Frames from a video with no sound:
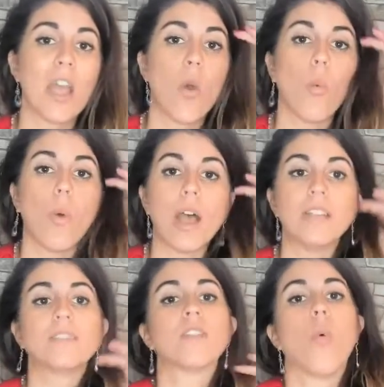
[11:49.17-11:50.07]

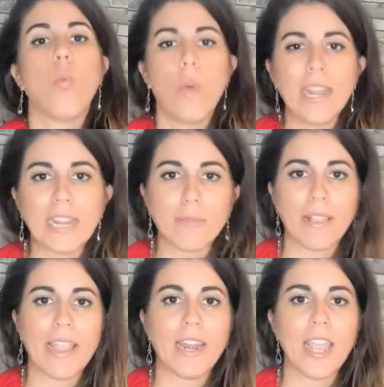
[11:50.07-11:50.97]
was wedding
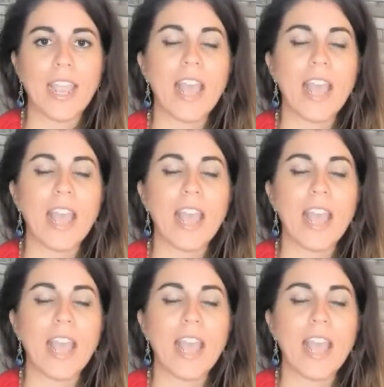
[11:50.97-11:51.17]
planning,